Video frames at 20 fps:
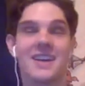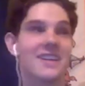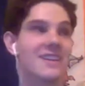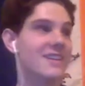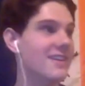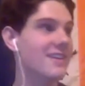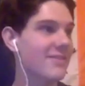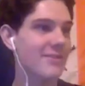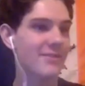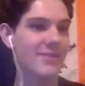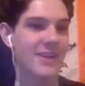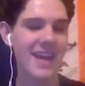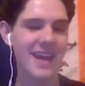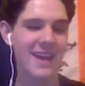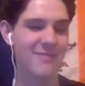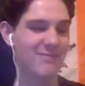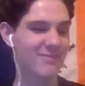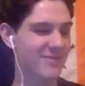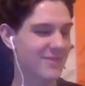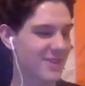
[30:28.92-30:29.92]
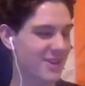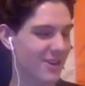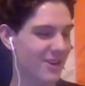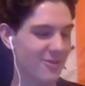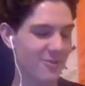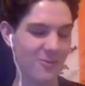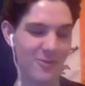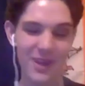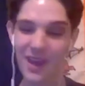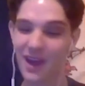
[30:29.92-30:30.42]
Leave your name.
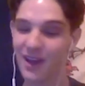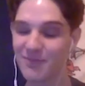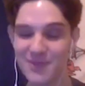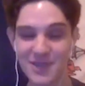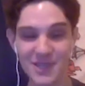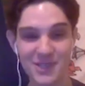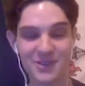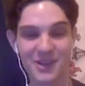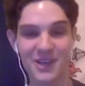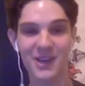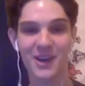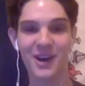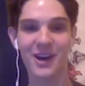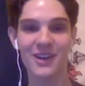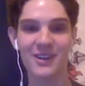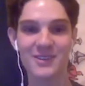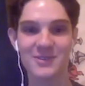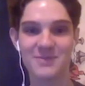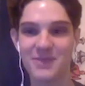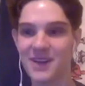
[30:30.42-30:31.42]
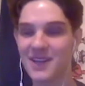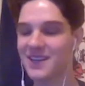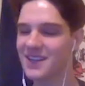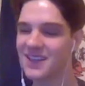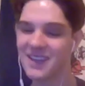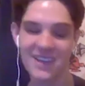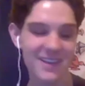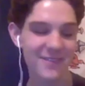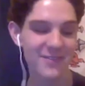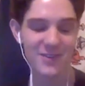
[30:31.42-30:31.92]
We love mystery callers, but
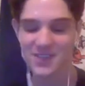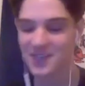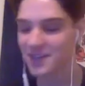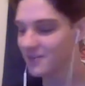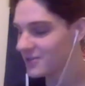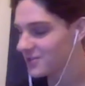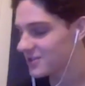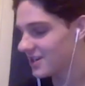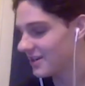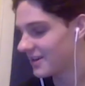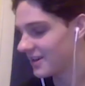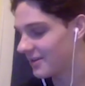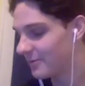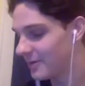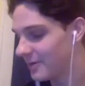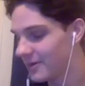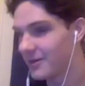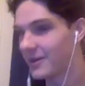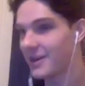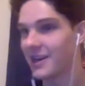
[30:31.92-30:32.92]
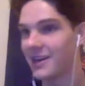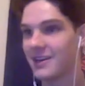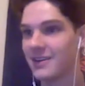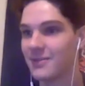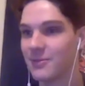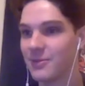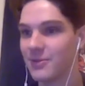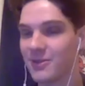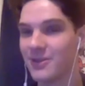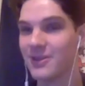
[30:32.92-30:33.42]
give yourself a shout out. We don't care.
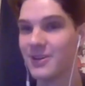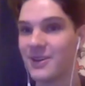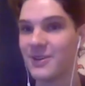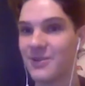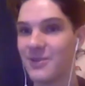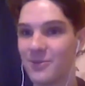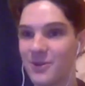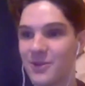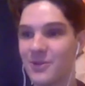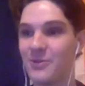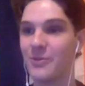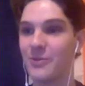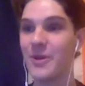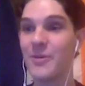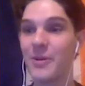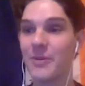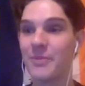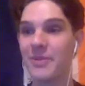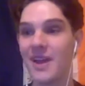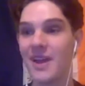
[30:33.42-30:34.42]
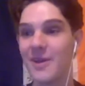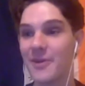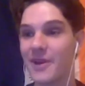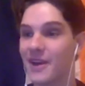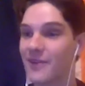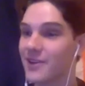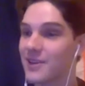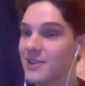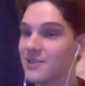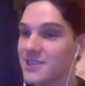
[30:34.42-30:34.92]
We will play
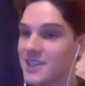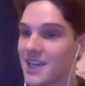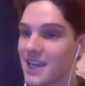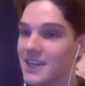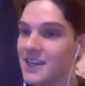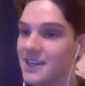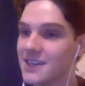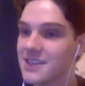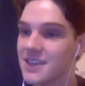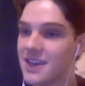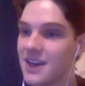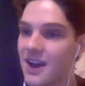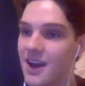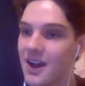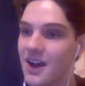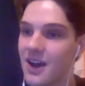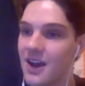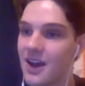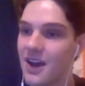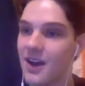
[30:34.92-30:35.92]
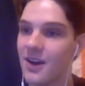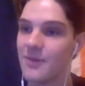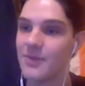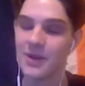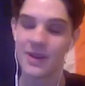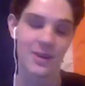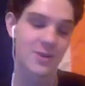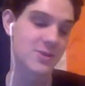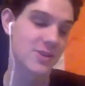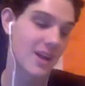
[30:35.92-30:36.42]
whatever you send us. But
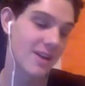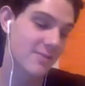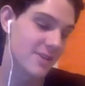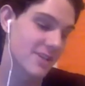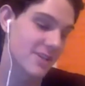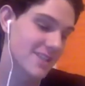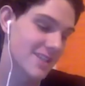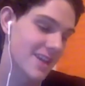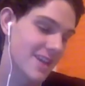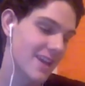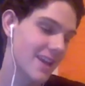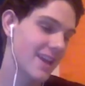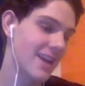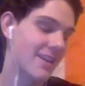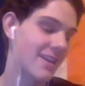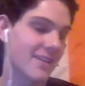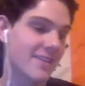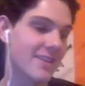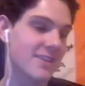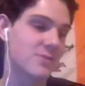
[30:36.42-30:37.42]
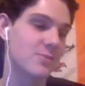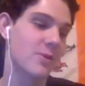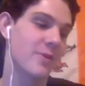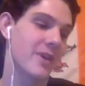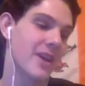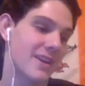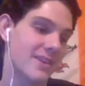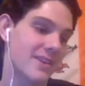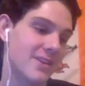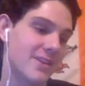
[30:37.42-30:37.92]
here's what I'm going to say, and I think this is what we
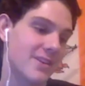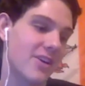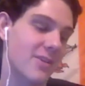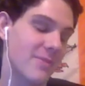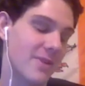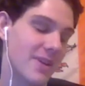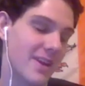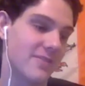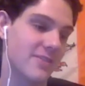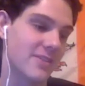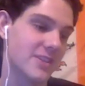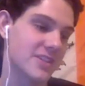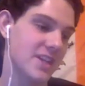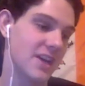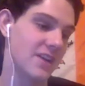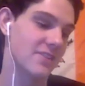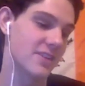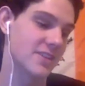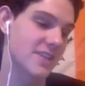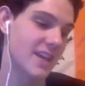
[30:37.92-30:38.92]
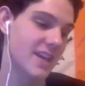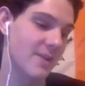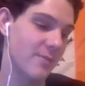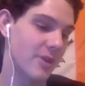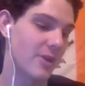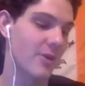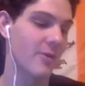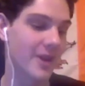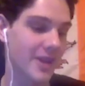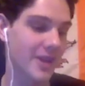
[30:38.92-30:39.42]
got to talk about after the Celtics game. We
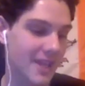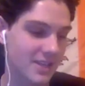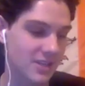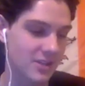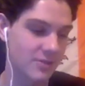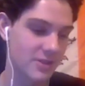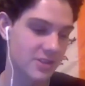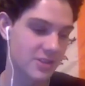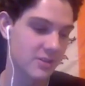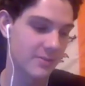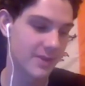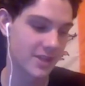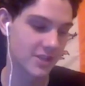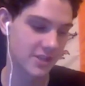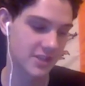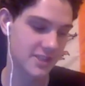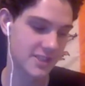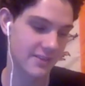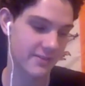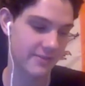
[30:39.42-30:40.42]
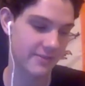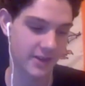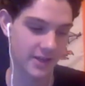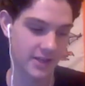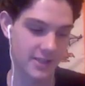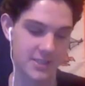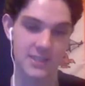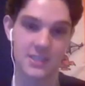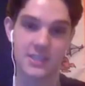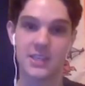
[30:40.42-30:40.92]
don't want to get into it too much because that
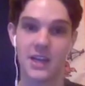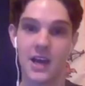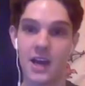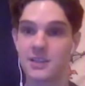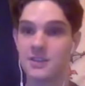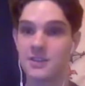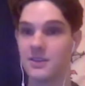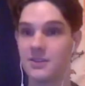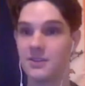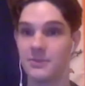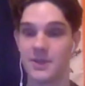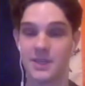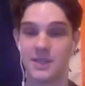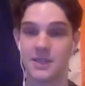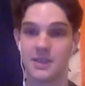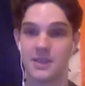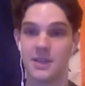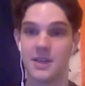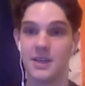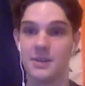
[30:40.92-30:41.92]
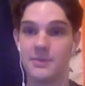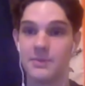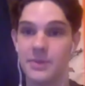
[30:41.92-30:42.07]
fucking sucked. Oh, my God.